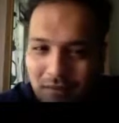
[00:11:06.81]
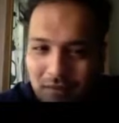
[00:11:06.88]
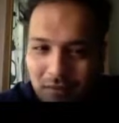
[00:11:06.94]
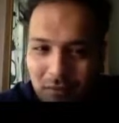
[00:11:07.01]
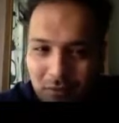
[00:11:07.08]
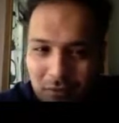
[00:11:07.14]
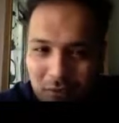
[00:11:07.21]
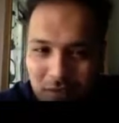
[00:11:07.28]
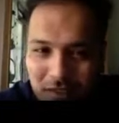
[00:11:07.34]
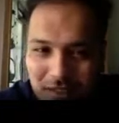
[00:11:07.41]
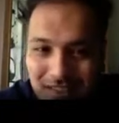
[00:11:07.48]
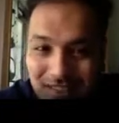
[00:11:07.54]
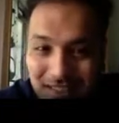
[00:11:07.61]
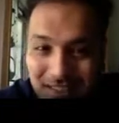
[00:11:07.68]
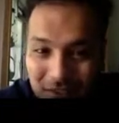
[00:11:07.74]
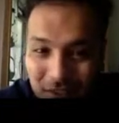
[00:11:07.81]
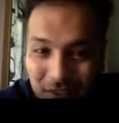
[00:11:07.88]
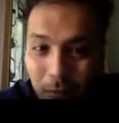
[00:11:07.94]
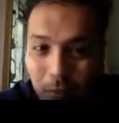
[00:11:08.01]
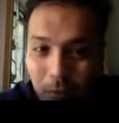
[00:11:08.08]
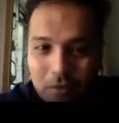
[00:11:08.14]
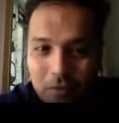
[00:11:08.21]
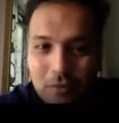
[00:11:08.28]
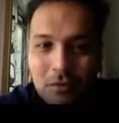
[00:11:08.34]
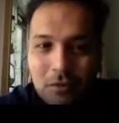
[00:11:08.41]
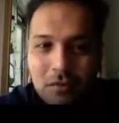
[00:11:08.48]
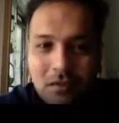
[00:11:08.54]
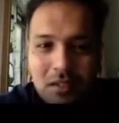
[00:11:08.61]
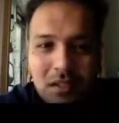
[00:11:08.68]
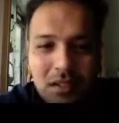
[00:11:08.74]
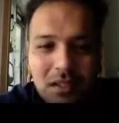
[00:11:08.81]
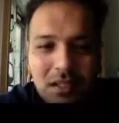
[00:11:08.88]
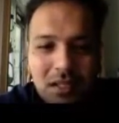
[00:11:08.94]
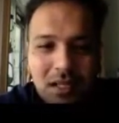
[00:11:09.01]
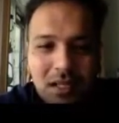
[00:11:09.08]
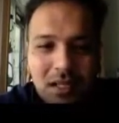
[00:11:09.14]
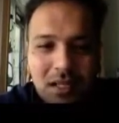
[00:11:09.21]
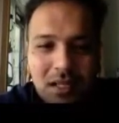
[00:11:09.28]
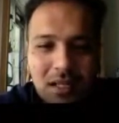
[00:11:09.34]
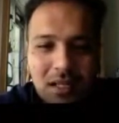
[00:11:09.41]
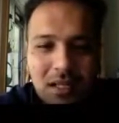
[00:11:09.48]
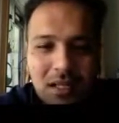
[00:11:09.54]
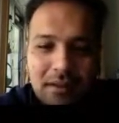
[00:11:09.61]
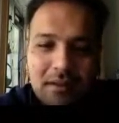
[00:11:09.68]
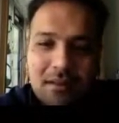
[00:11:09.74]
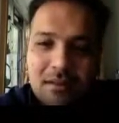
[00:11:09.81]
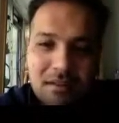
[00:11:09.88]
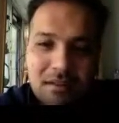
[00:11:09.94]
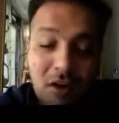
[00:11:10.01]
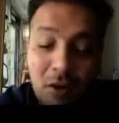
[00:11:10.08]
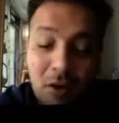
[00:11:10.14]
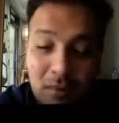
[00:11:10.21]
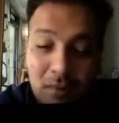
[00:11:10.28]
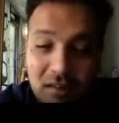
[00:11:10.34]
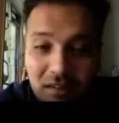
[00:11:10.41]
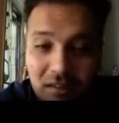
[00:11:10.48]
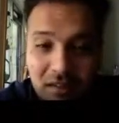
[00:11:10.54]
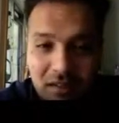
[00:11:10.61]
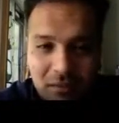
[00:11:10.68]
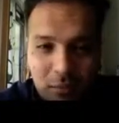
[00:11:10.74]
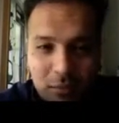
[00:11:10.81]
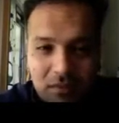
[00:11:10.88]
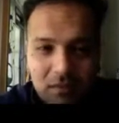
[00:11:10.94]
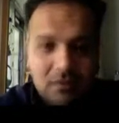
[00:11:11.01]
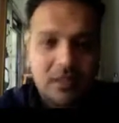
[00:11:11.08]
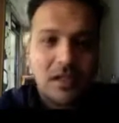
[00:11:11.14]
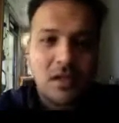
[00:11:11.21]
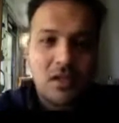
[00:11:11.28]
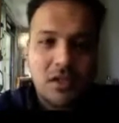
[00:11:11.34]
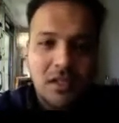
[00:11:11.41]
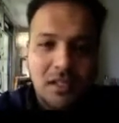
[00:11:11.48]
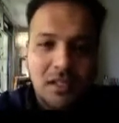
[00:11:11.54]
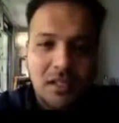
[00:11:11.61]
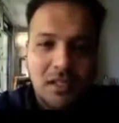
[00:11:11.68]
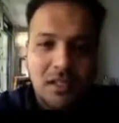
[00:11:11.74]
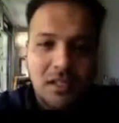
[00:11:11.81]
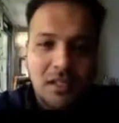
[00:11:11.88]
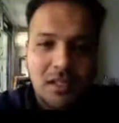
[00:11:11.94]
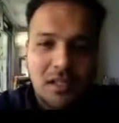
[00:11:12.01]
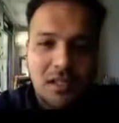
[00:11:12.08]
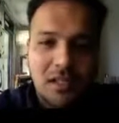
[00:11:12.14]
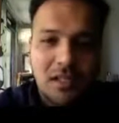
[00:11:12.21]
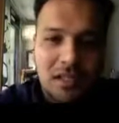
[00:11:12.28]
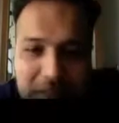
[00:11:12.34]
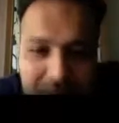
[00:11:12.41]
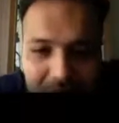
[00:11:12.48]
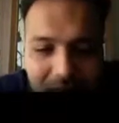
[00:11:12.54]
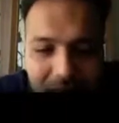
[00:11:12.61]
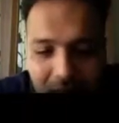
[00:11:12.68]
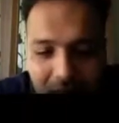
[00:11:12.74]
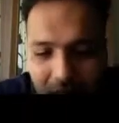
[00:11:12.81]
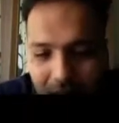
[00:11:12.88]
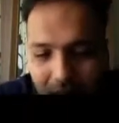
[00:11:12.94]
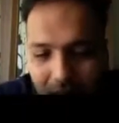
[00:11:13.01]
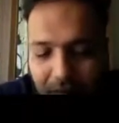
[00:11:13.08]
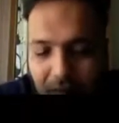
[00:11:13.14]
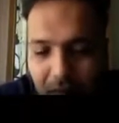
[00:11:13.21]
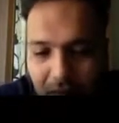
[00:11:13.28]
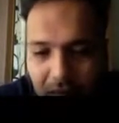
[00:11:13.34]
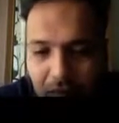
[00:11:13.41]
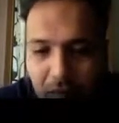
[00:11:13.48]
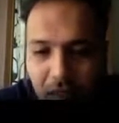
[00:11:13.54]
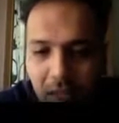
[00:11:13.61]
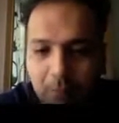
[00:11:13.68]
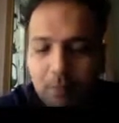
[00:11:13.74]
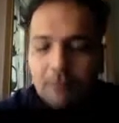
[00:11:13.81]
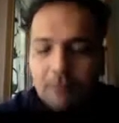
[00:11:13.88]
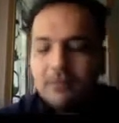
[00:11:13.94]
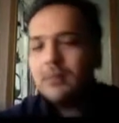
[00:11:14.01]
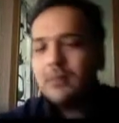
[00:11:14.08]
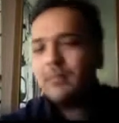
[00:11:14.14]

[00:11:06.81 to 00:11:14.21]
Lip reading: So you can see it's actually a window, and we've created, it's not a mistake, it was intentional, that the idea of like, just create some fun, you climb out from the bed